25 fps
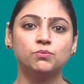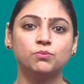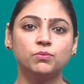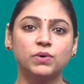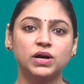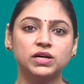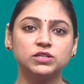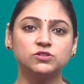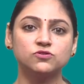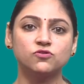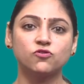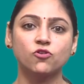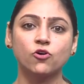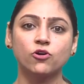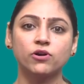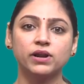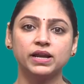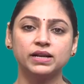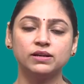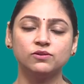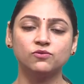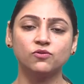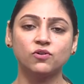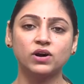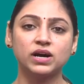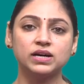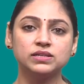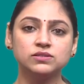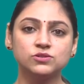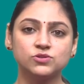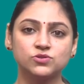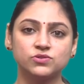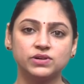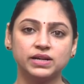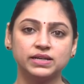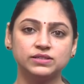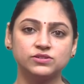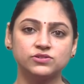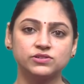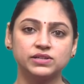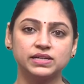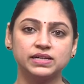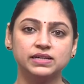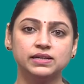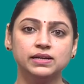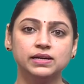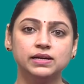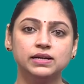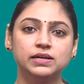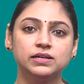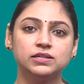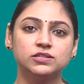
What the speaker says: But for advanced rendering,